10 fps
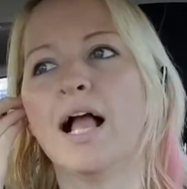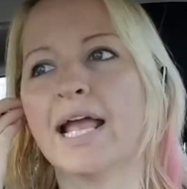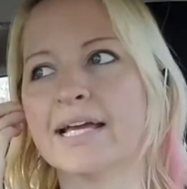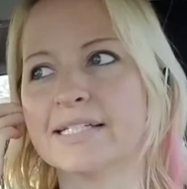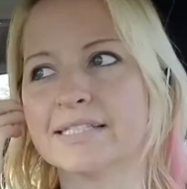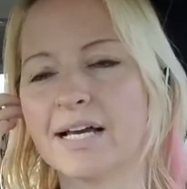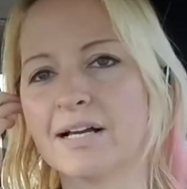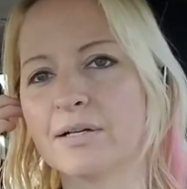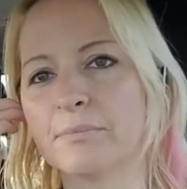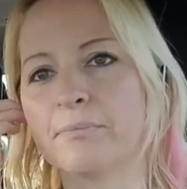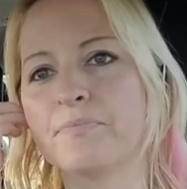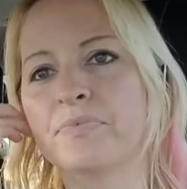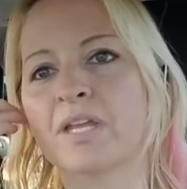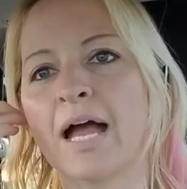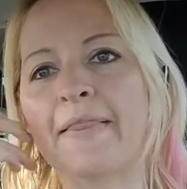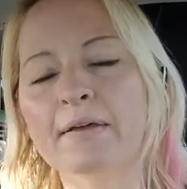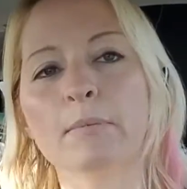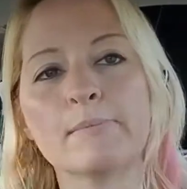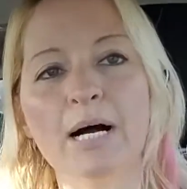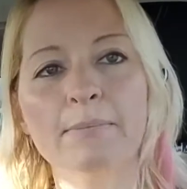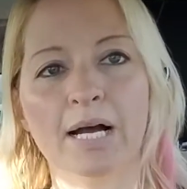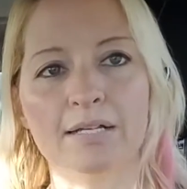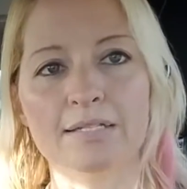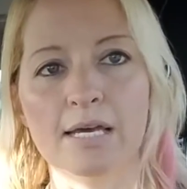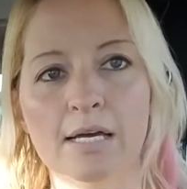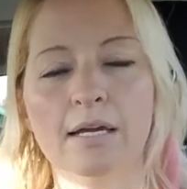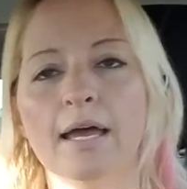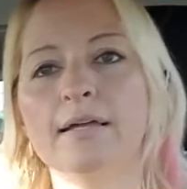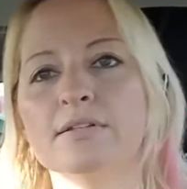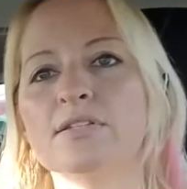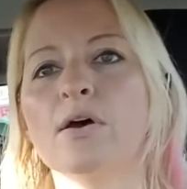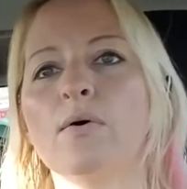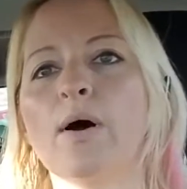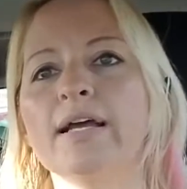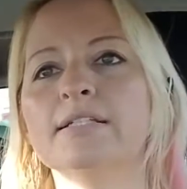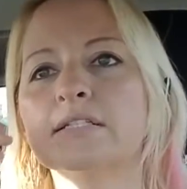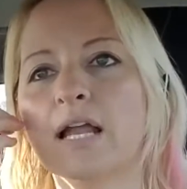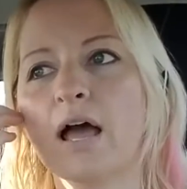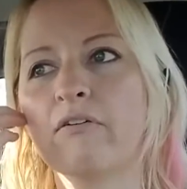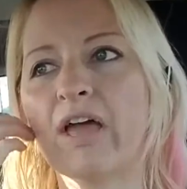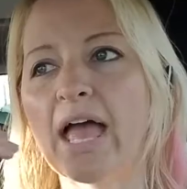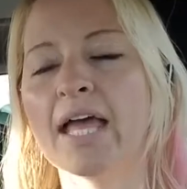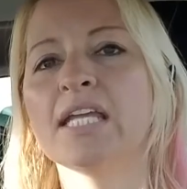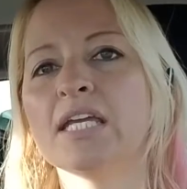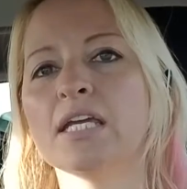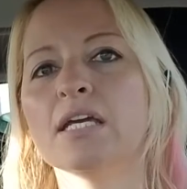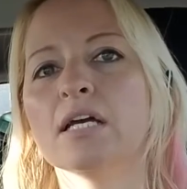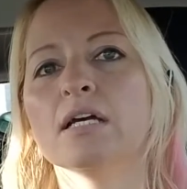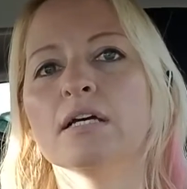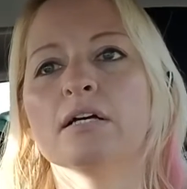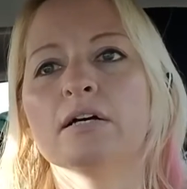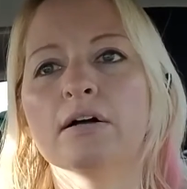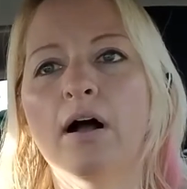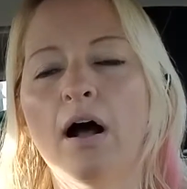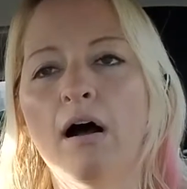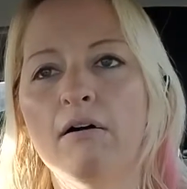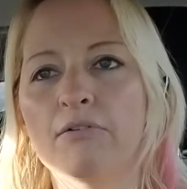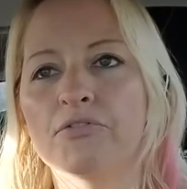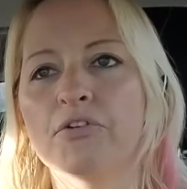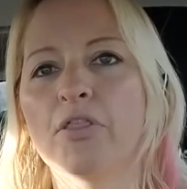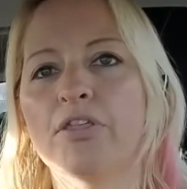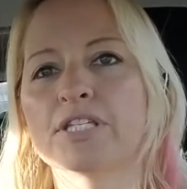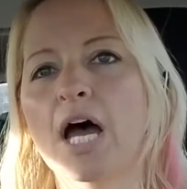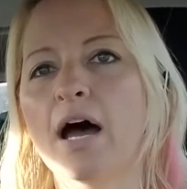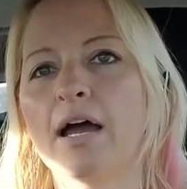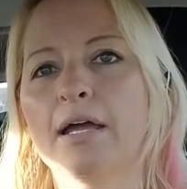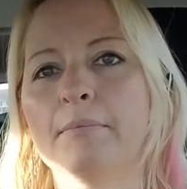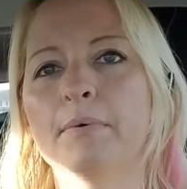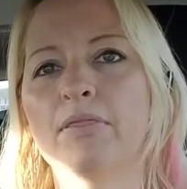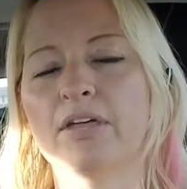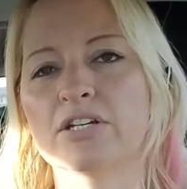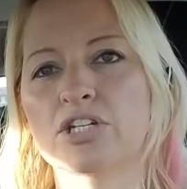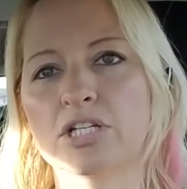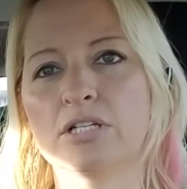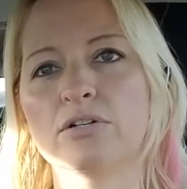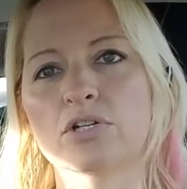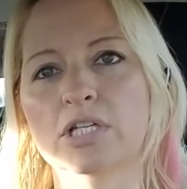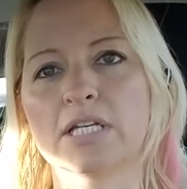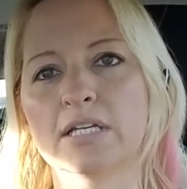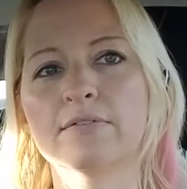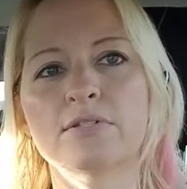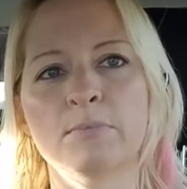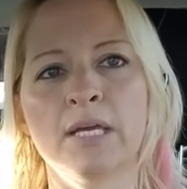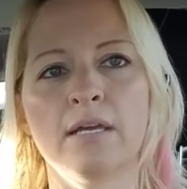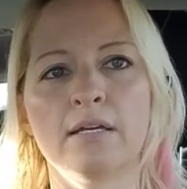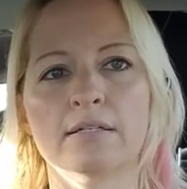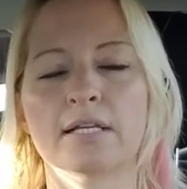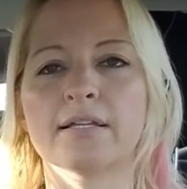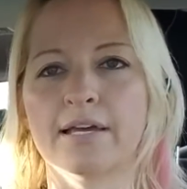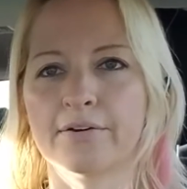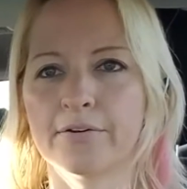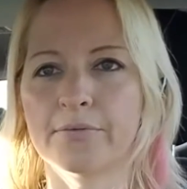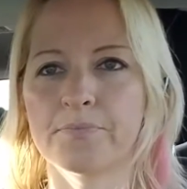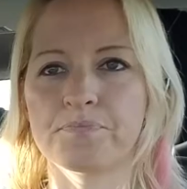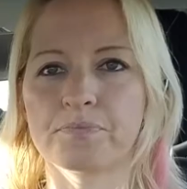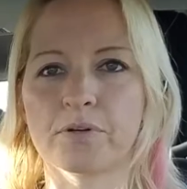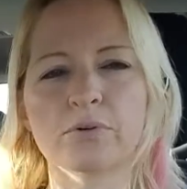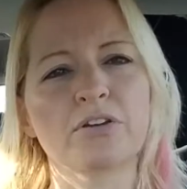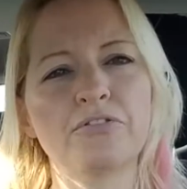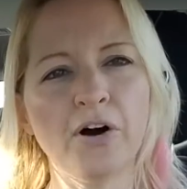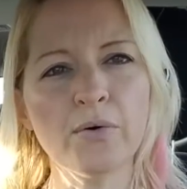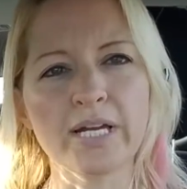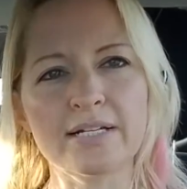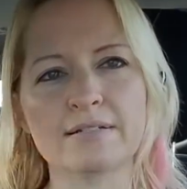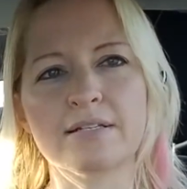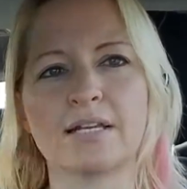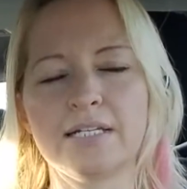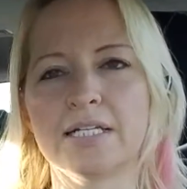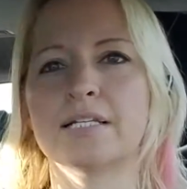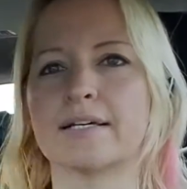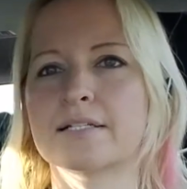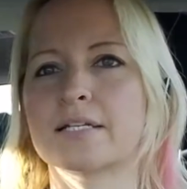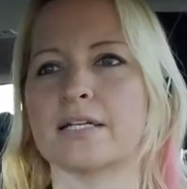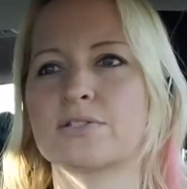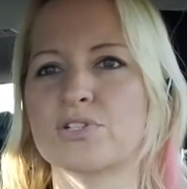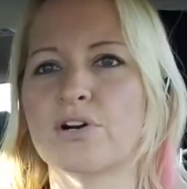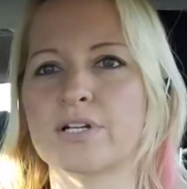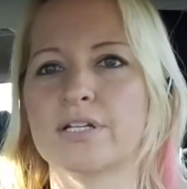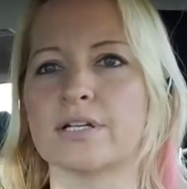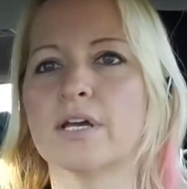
And then my mom got sick, and so I didn't have any of the time that she usually gives me to like really focus, and I needed that to get started.